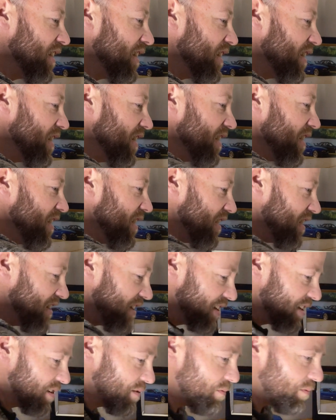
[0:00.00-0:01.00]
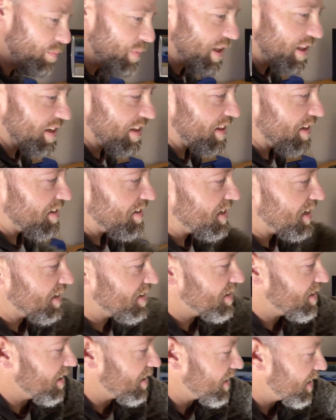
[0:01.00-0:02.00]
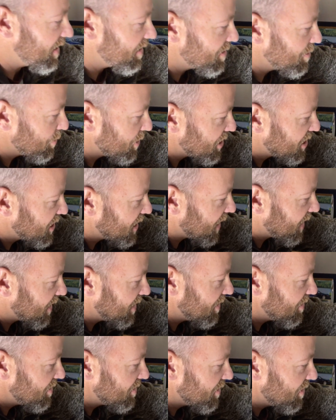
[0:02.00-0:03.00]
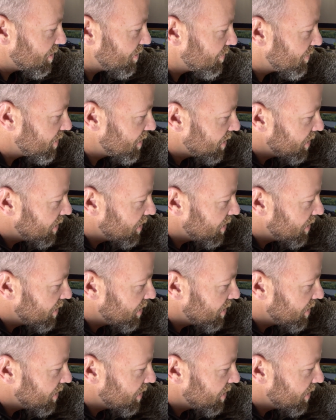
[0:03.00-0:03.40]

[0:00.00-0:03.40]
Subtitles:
I'm gonna be like that TikTok guy that's always shocking himself.